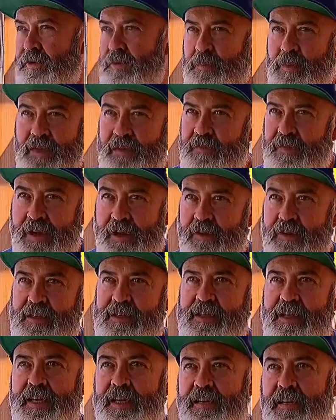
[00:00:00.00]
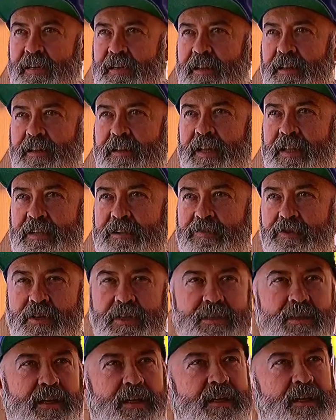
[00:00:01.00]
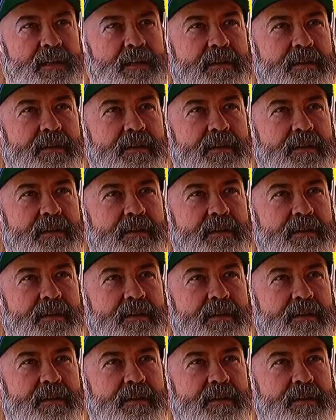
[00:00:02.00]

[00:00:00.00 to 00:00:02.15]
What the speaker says: in a bit of kerosene, and that's Riesling.